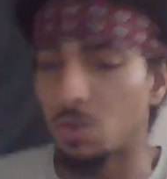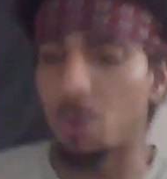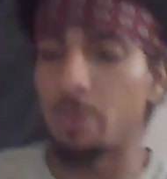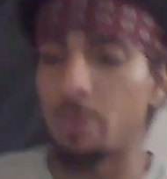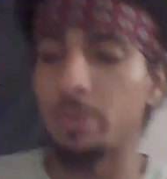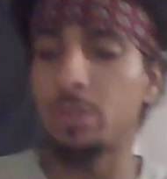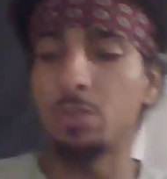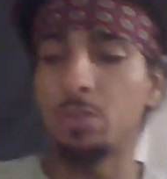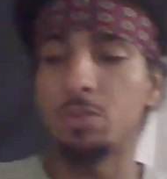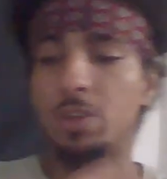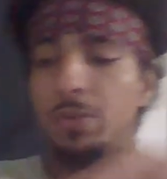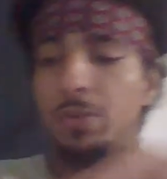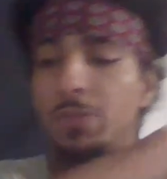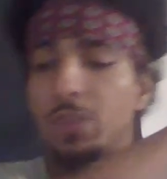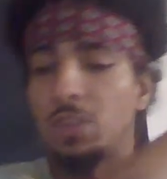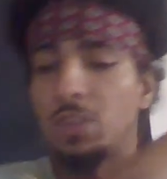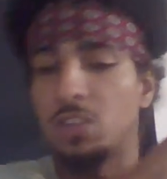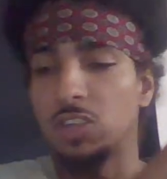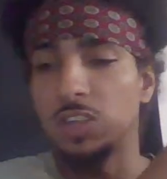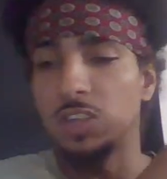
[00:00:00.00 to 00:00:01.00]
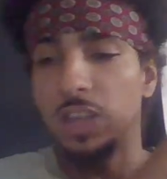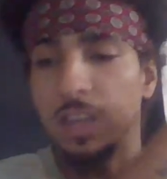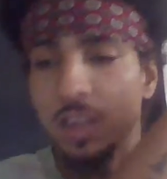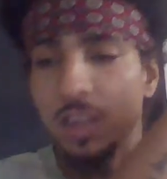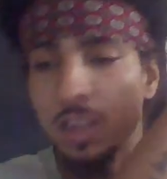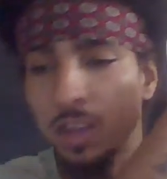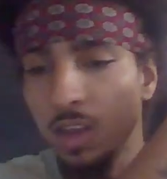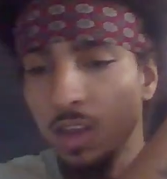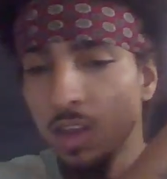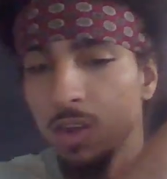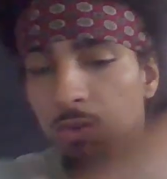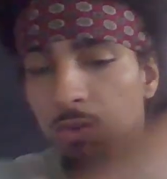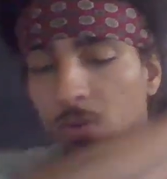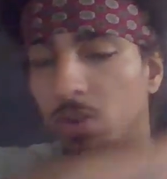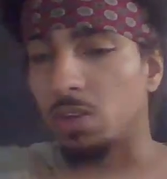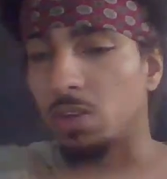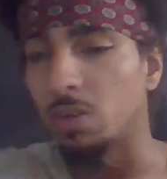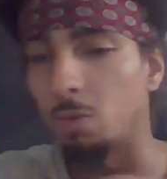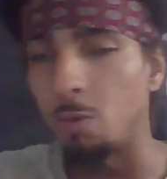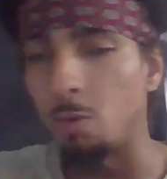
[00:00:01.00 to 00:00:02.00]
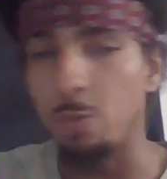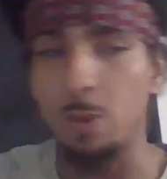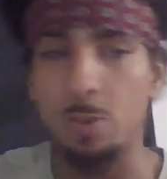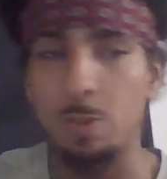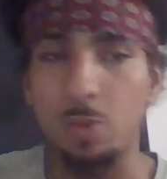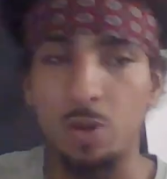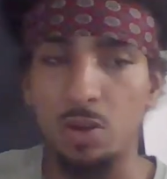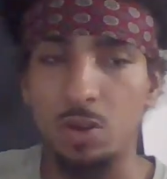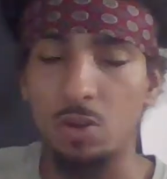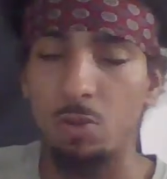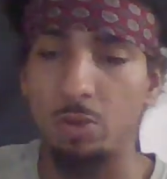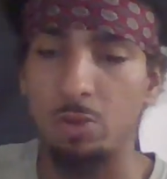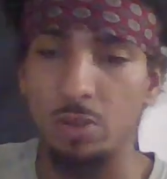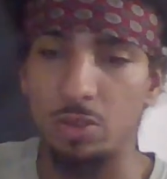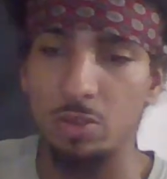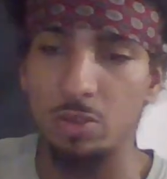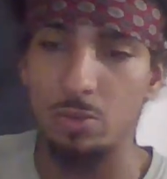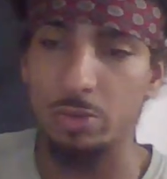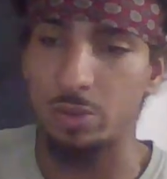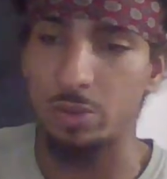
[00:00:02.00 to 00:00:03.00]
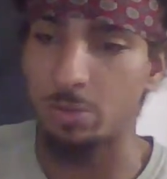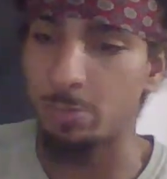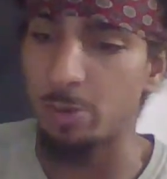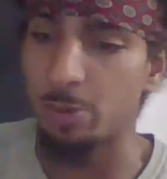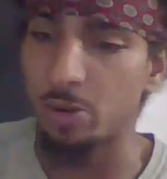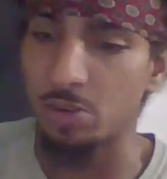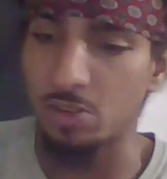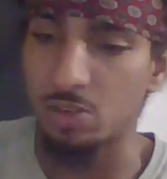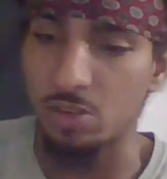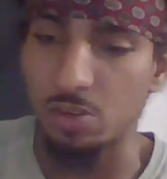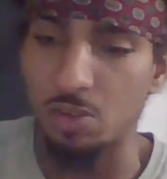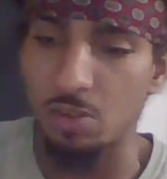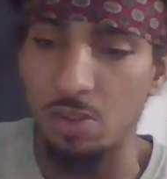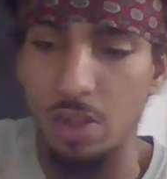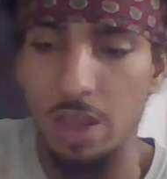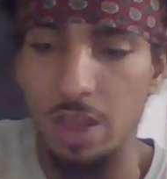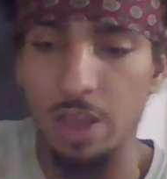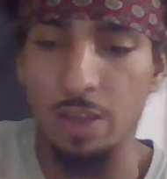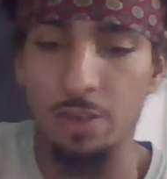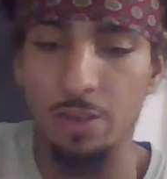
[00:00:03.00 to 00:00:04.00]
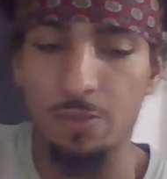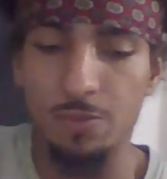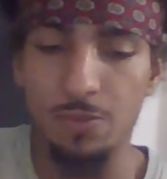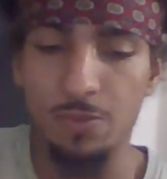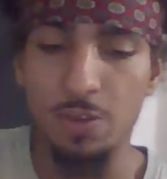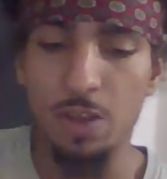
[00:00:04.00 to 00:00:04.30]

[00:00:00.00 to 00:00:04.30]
going through different shit. We don't know what people are going through in their personal life.